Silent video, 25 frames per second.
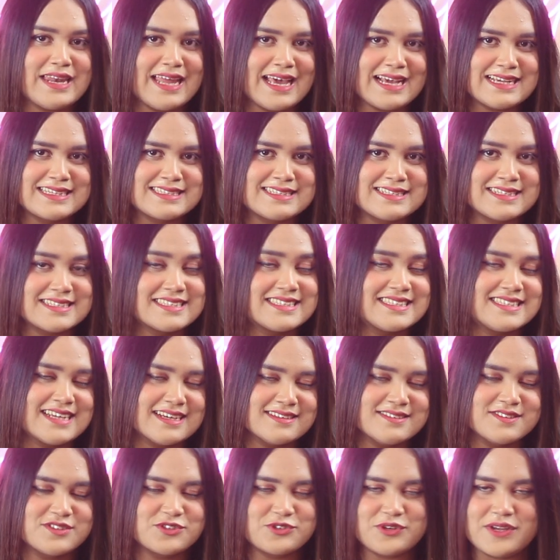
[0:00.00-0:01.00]
the next
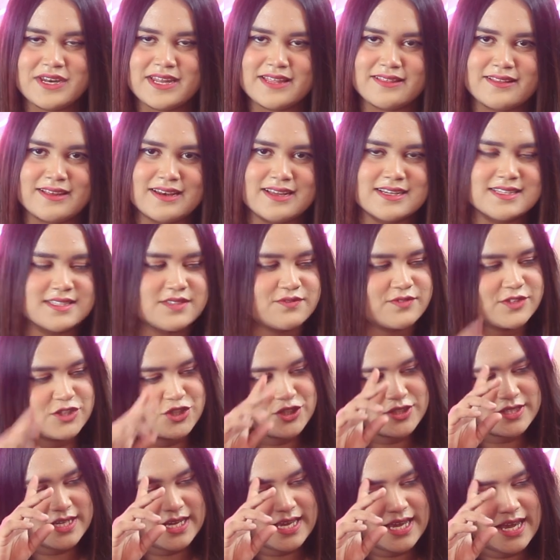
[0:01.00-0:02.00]
sunscreen in the list, which
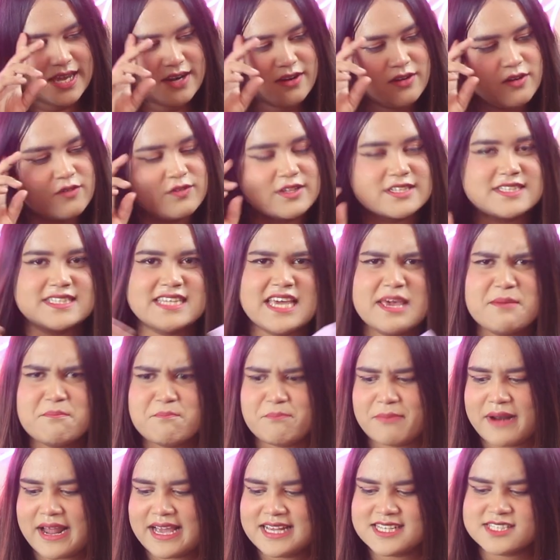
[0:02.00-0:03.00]
is again of the
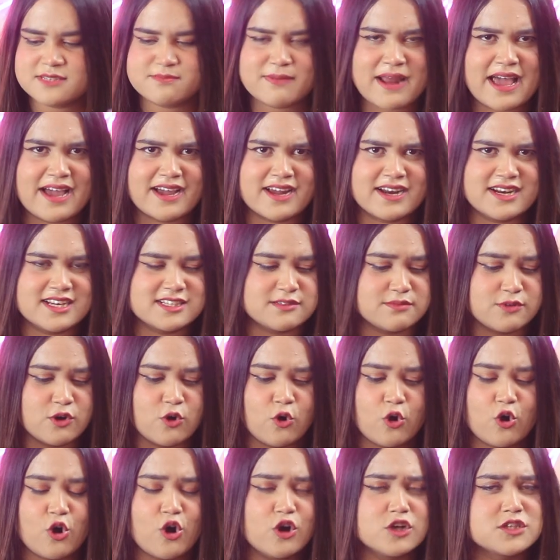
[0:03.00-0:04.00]
same price bracket. It
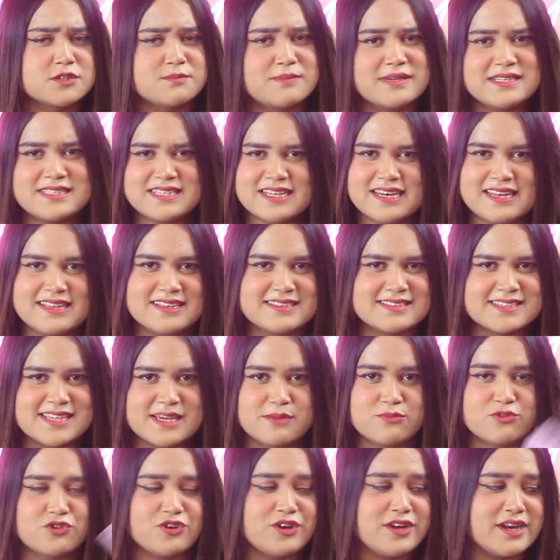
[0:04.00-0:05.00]
costs basically the
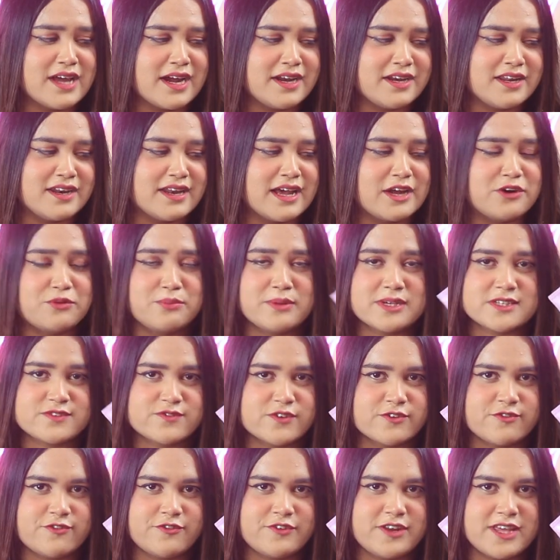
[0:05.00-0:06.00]
same, 399 rupees
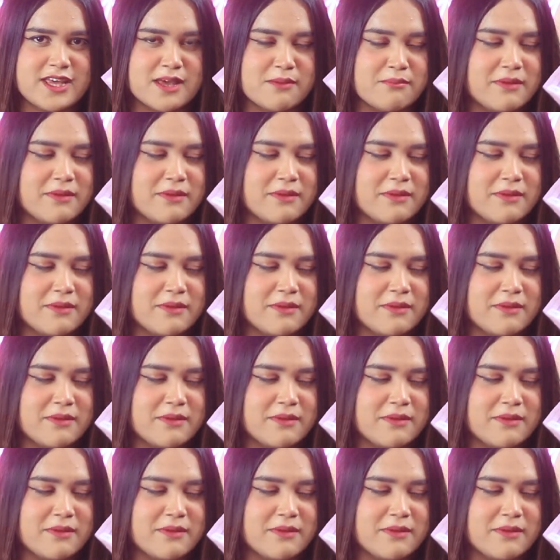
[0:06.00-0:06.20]
for 50